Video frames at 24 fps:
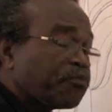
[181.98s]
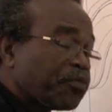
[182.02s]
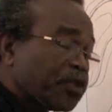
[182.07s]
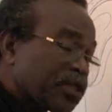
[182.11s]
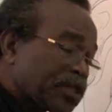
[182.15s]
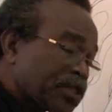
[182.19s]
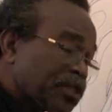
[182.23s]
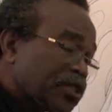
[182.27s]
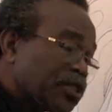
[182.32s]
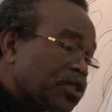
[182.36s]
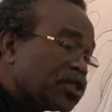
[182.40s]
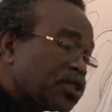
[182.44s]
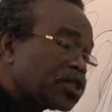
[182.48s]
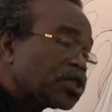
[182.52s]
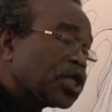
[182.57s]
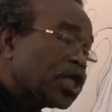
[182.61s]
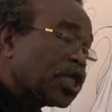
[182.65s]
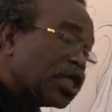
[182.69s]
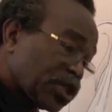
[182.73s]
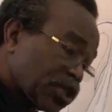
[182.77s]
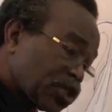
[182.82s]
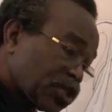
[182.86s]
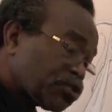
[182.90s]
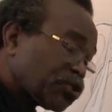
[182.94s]
Britain's
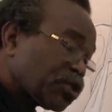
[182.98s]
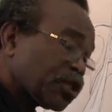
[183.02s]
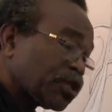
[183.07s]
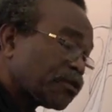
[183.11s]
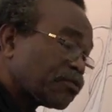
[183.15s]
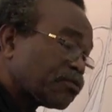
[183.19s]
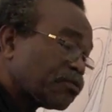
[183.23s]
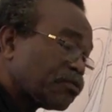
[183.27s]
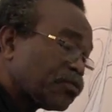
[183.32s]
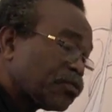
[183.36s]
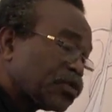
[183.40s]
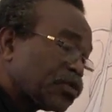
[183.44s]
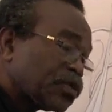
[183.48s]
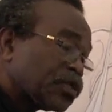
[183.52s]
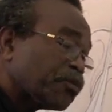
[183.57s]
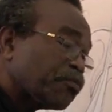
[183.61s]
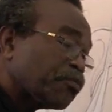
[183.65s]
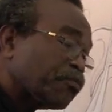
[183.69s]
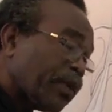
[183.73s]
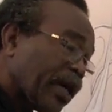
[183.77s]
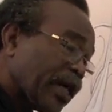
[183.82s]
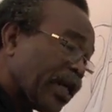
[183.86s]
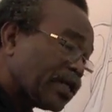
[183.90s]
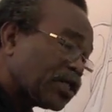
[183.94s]
history, the
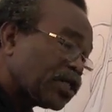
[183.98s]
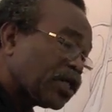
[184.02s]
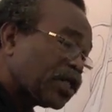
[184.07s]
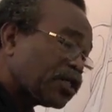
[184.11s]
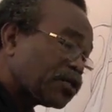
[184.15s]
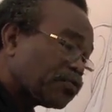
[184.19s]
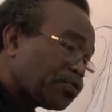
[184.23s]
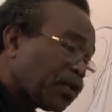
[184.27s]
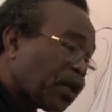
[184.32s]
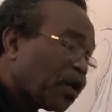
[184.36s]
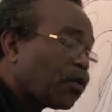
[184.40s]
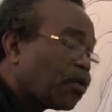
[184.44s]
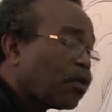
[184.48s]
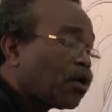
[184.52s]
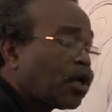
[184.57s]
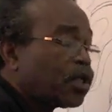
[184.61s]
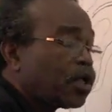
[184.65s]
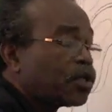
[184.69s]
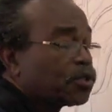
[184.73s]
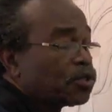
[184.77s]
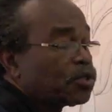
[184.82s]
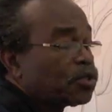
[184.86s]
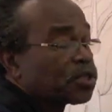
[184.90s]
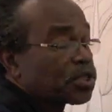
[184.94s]
mightiest power
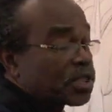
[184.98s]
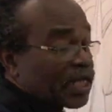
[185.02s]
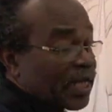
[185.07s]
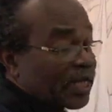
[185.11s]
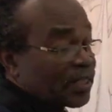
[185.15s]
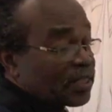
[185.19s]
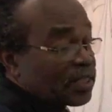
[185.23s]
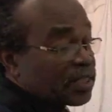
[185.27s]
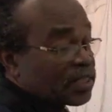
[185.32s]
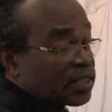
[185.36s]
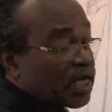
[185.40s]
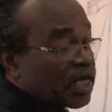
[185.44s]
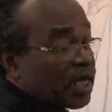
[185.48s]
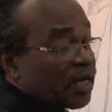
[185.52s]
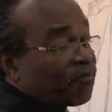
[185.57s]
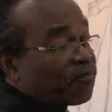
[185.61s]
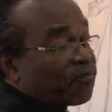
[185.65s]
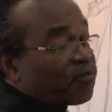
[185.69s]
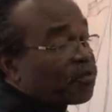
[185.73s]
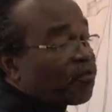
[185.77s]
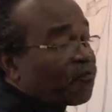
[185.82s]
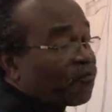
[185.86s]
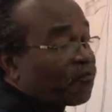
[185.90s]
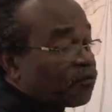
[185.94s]
on earth at the time,
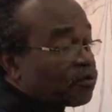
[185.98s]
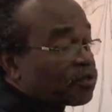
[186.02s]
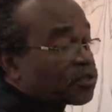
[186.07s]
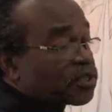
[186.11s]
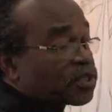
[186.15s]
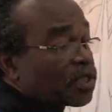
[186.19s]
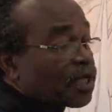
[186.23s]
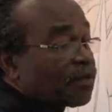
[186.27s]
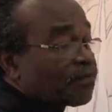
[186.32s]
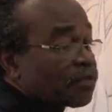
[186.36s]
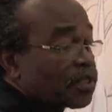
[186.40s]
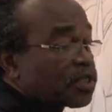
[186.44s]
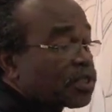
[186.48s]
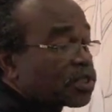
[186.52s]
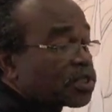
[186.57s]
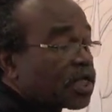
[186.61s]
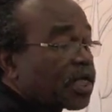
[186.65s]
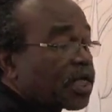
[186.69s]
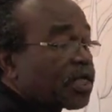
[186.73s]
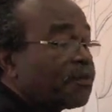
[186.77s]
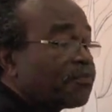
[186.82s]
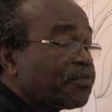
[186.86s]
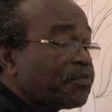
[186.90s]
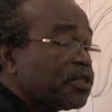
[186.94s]
for the first time they
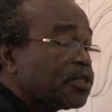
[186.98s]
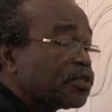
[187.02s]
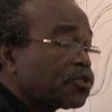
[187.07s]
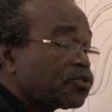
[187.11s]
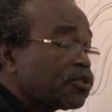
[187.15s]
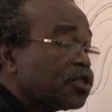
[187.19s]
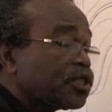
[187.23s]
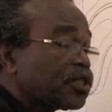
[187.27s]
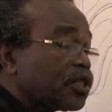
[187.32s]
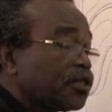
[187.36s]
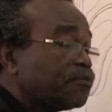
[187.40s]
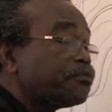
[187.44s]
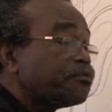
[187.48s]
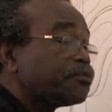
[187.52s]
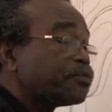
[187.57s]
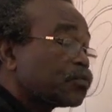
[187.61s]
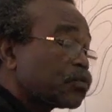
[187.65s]
signed a peace treaty